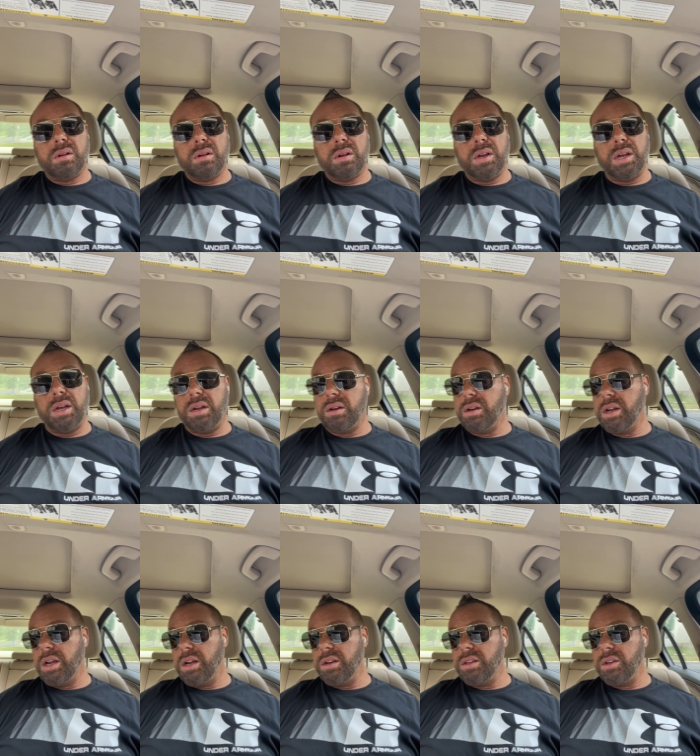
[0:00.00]
and
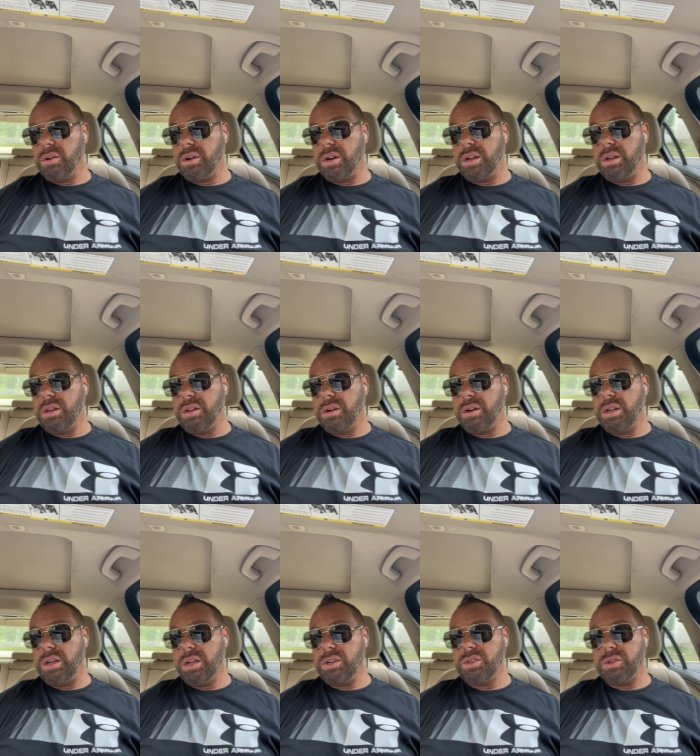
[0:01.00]
and they're gonna they're gonna
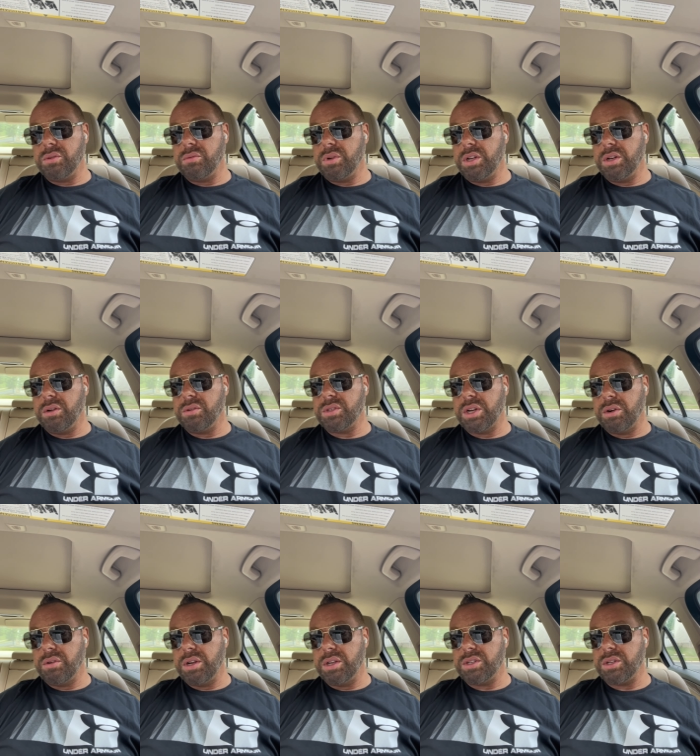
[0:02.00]
hit you in those
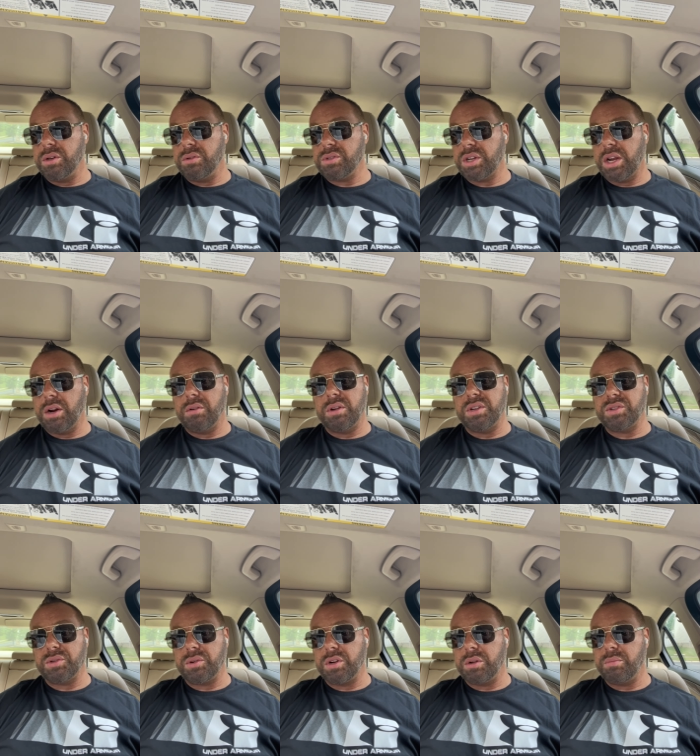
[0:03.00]
areas and those areas
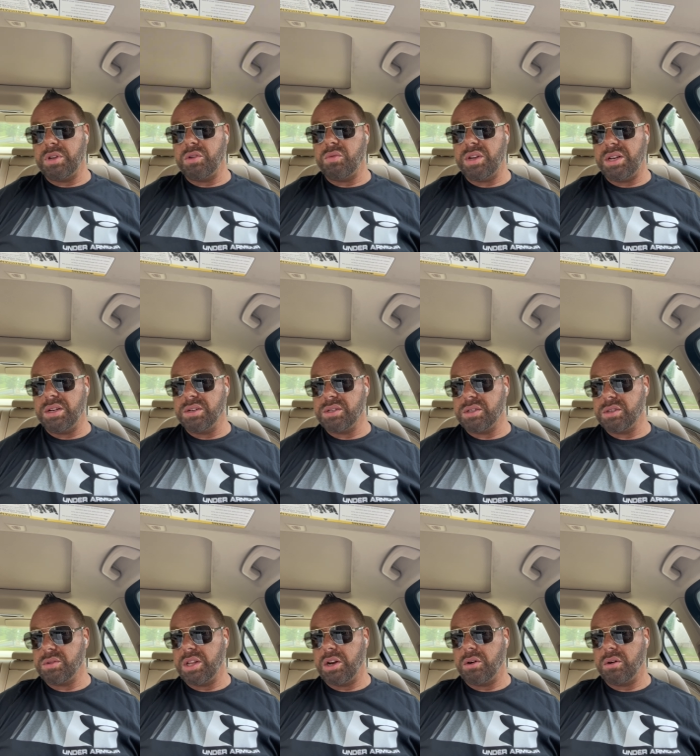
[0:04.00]
are gonna be weaknesses
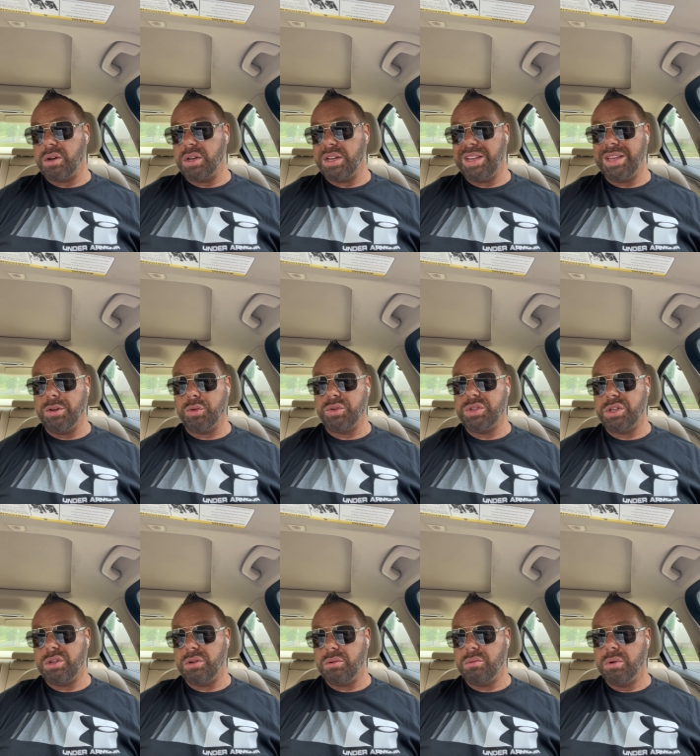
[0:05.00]
that are unhealed to
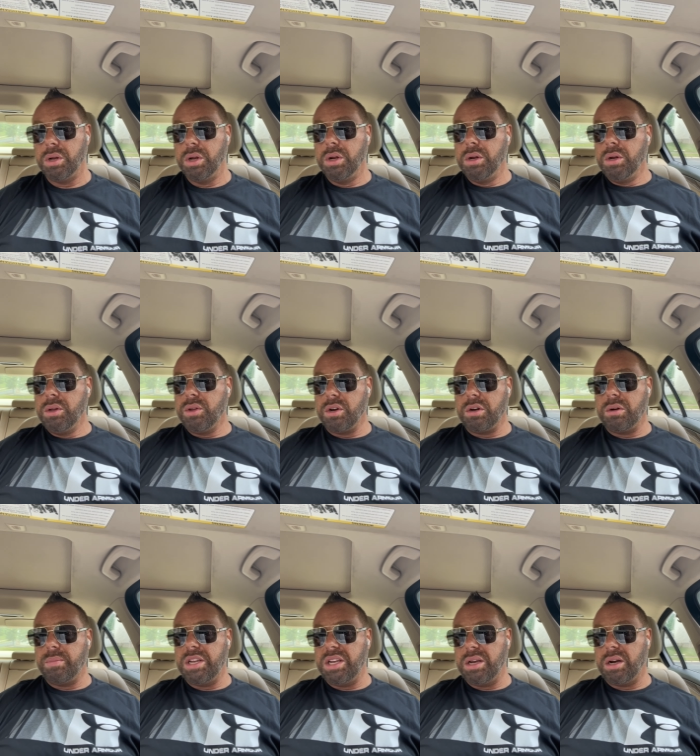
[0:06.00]
you they're gonna
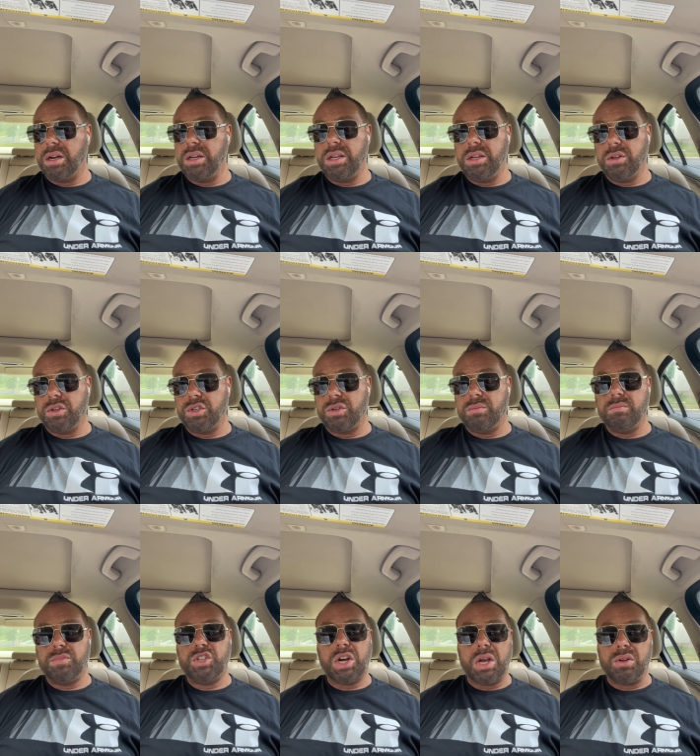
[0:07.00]
be unhealed
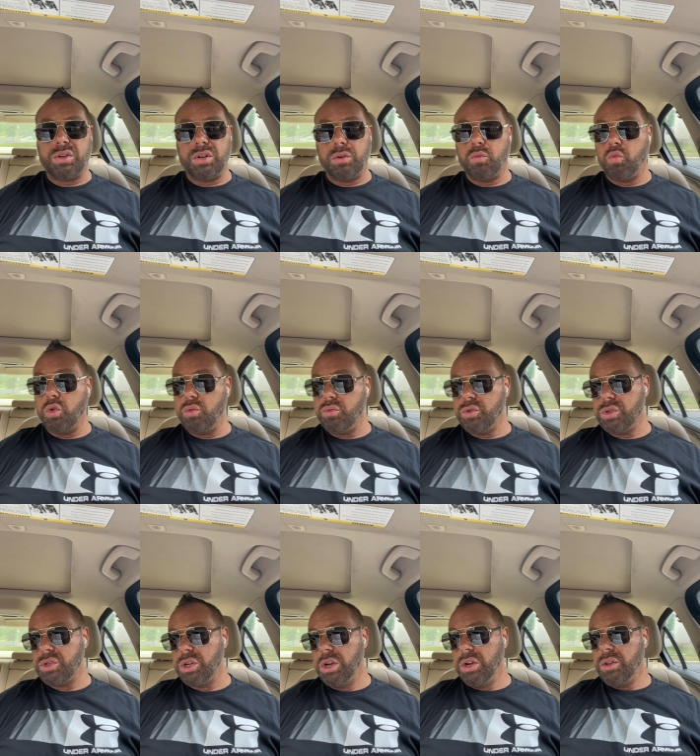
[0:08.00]
childhood
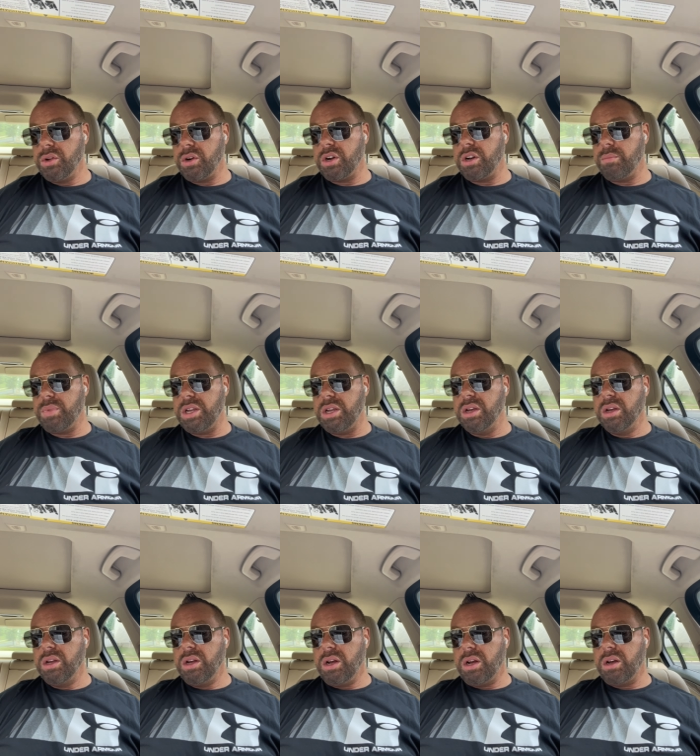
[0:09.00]
wounds they're gonna be
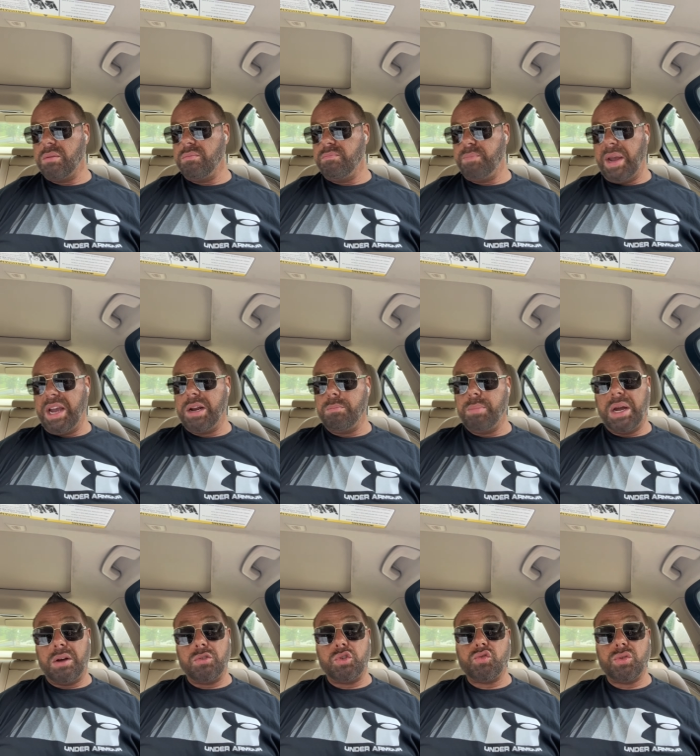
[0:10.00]
uh, bad
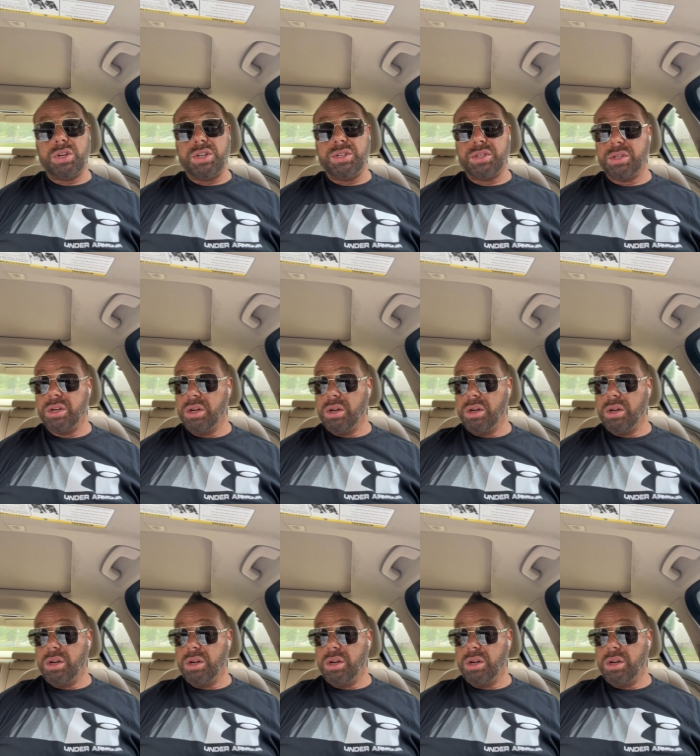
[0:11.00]
boundaries